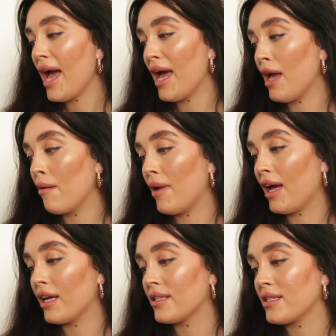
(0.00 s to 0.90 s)

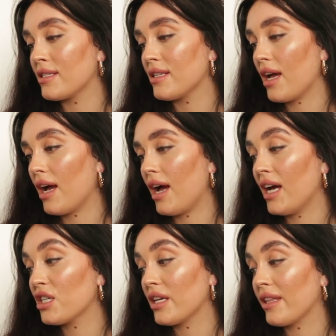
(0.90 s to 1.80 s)
And
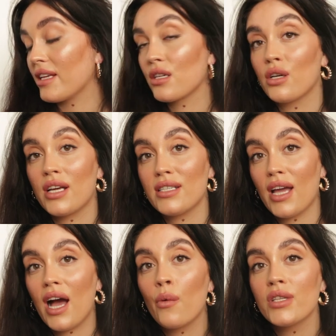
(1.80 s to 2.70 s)
actually, that's a good
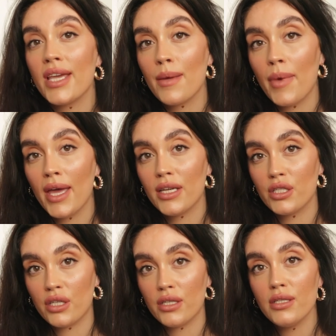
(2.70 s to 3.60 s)
idea. I will take
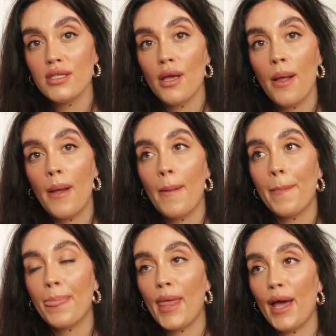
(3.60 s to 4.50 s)
pictures,
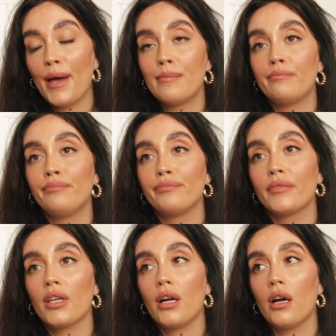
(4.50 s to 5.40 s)

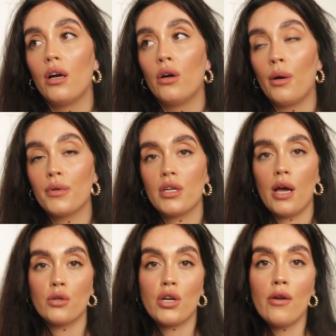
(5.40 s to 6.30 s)
I'll
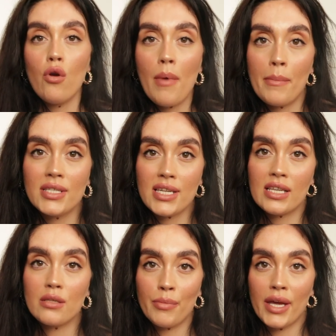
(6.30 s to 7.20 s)
try and remember to
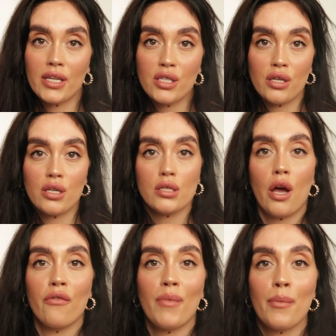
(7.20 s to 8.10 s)
take some pictures
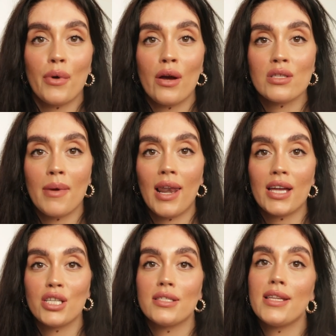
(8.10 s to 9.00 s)
of my brows and my
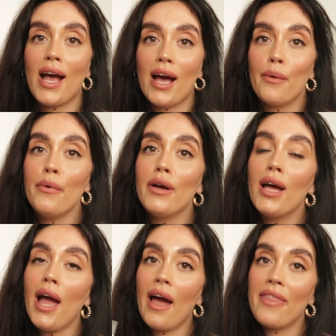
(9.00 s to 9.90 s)
lashes now,
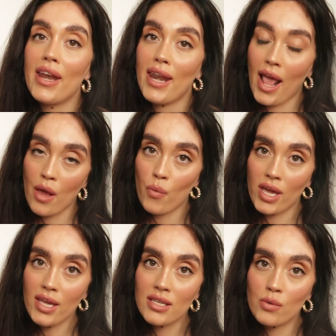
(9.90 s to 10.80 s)
and then in 8
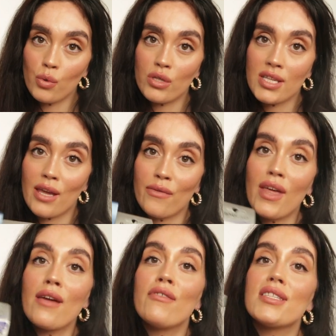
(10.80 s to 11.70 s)
weeks we'll see if
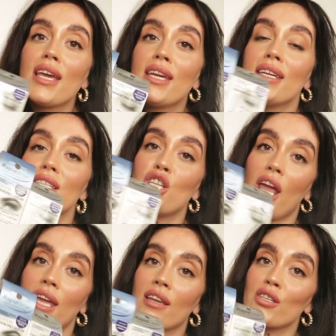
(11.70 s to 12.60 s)
there is a
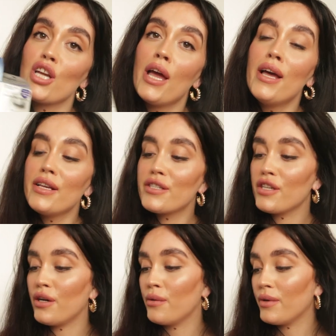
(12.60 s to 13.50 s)
change.
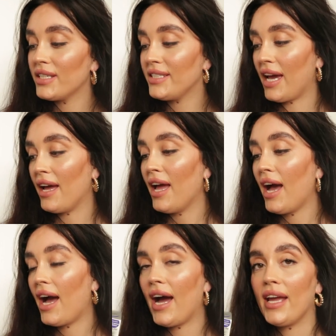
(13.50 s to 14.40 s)
So yeah,
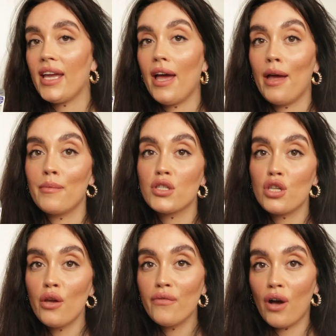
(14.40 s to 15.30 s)
I am,
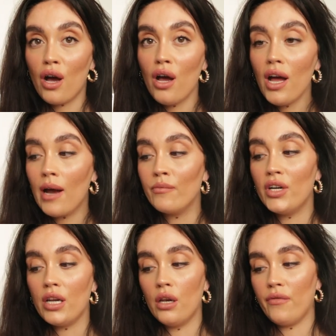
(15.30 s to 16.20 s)
so far I'm
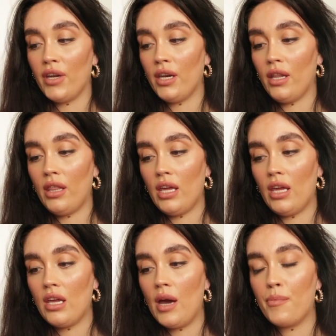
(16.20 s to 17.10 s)
really loving
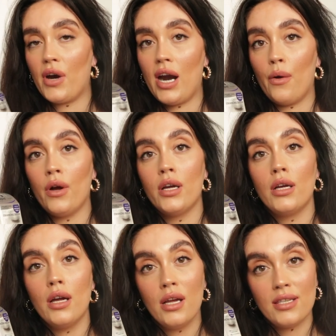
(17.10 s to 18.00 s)
the brow
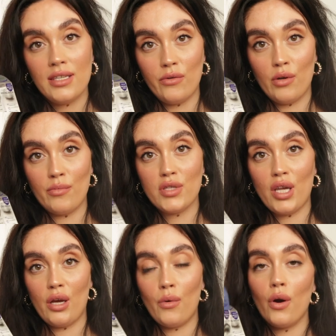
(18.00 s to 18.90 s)
serum,
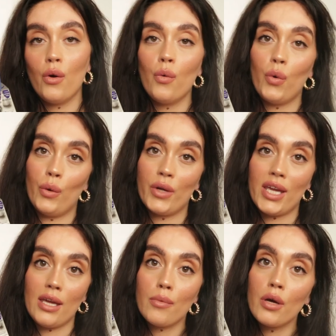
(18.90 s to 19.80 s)
so we will
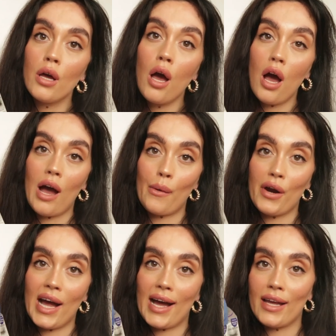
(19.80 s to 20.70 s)
keep
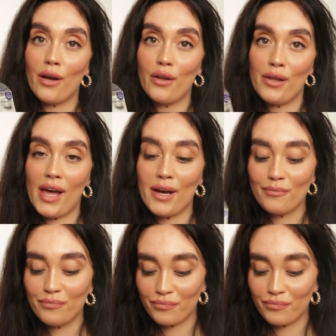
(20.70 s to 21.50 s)
our eye on that.